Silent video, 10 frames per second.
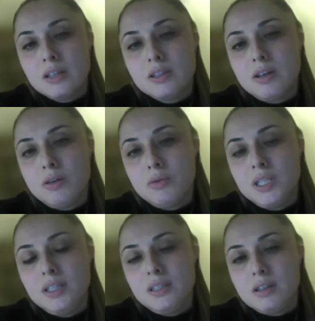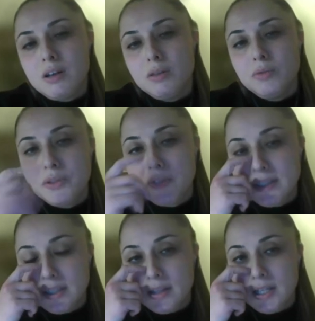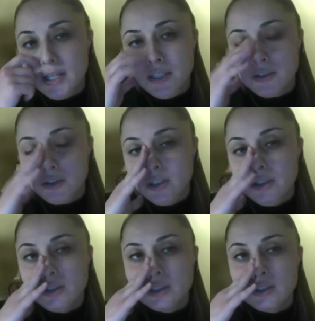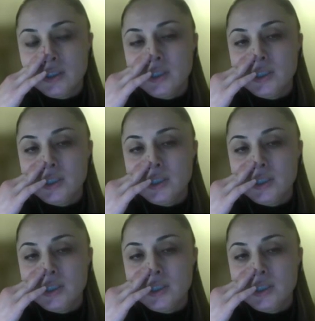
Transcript: So with this goal, we recently introduced